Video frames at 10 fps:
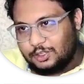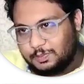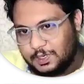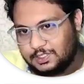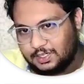those
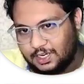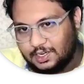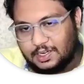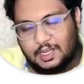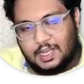persona?
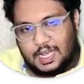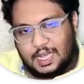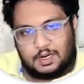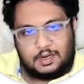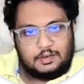I
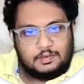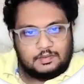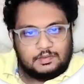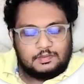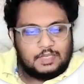mean,
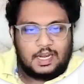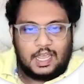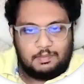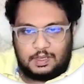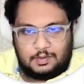there
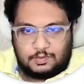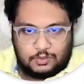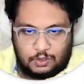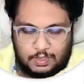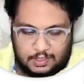can be
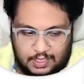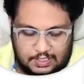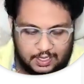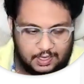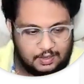so many
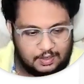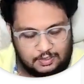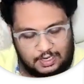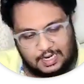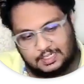things, right?
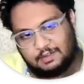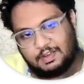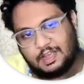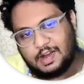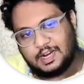So let's say we
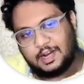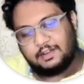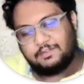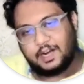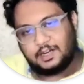have
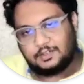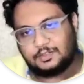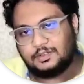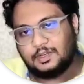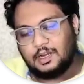identified
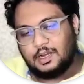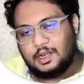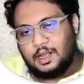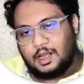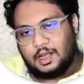
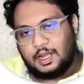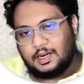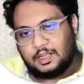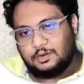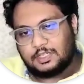
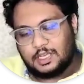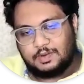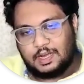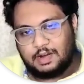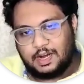in a use case,
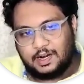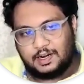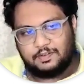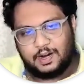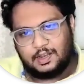we have
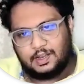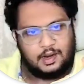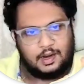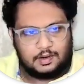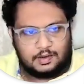identified
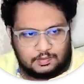that